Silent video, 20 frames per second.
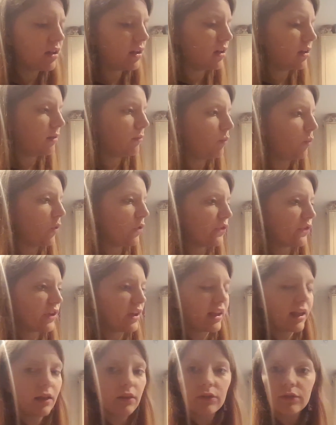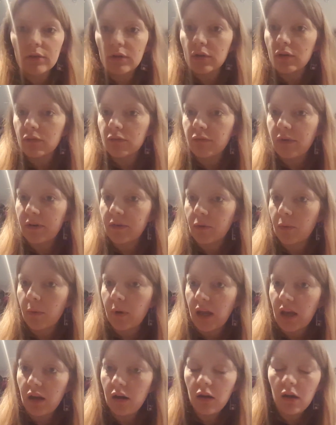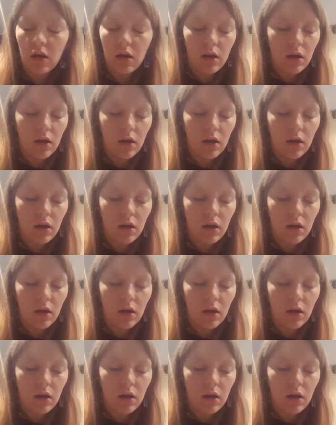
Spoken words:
Once I get through Red Queen,